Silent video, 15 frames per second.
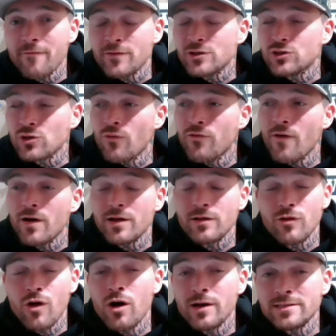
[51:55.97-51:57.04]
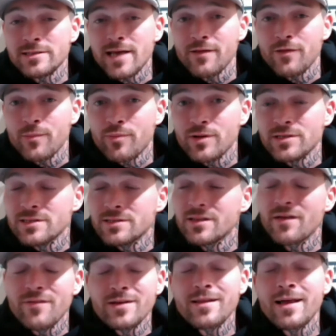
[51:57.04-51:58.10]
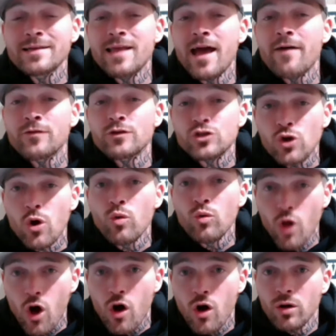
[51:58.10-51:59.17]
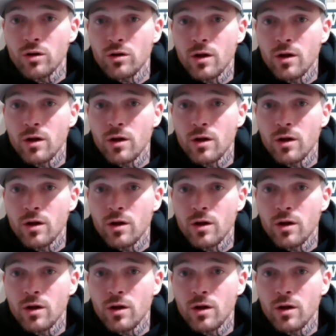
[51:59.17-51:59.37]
for so fucking long inside the prison, living like that for so long,